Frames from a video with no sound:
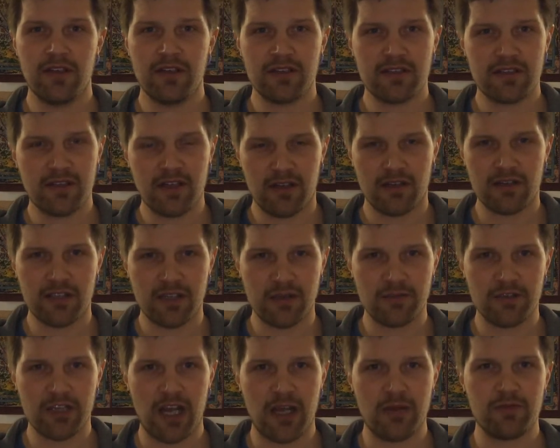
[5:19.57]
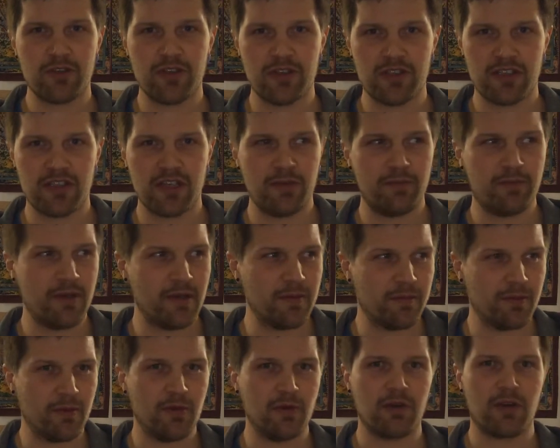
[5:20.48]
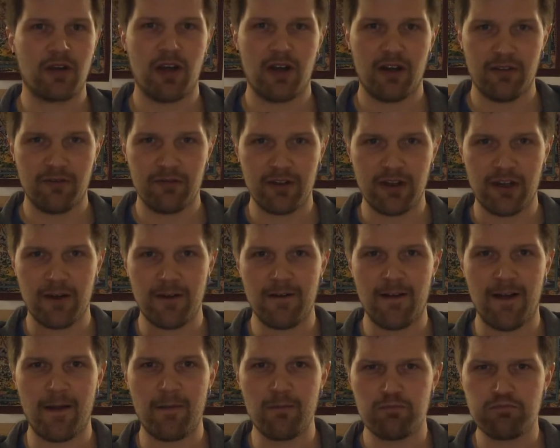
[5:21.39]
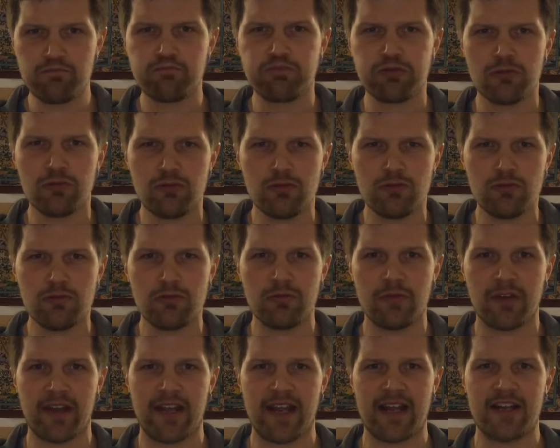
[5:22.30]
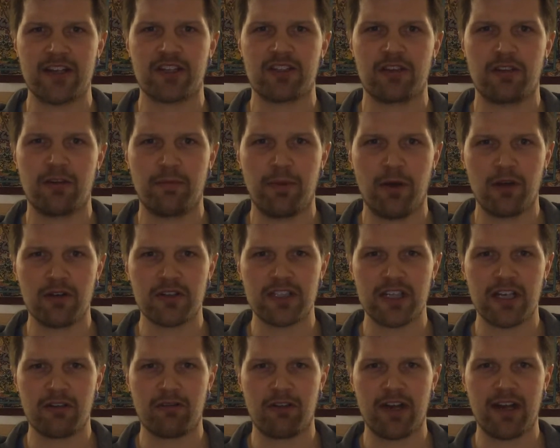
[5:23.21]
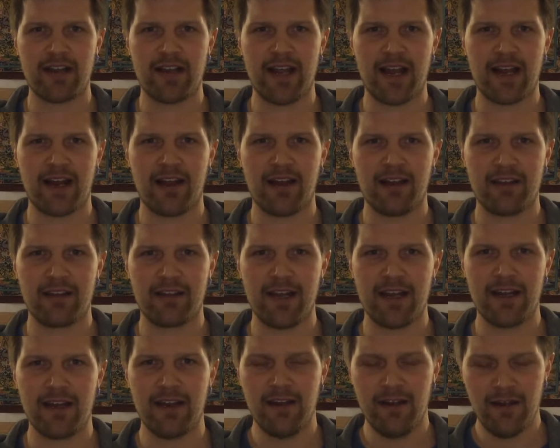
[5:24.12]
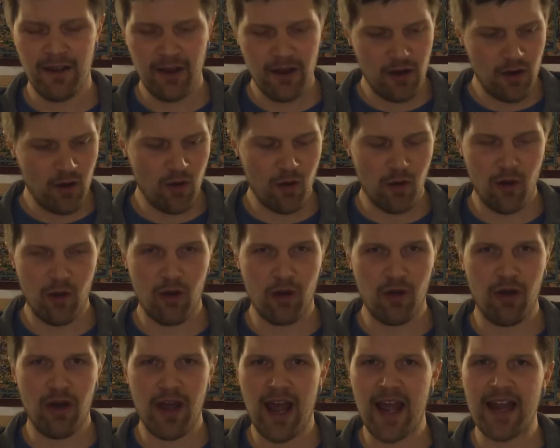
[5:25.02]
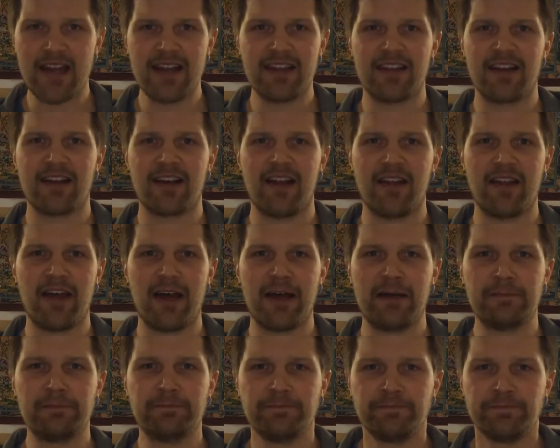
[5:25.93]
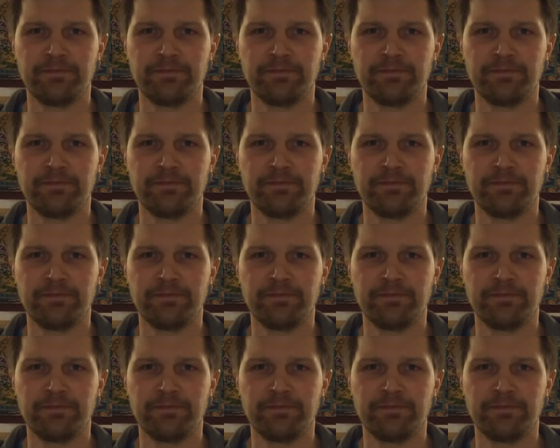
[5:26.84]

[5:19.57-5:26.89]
So sometimes you see people kind of, like boom, when they enter a boxing ring, that kind of thing, or anything like that.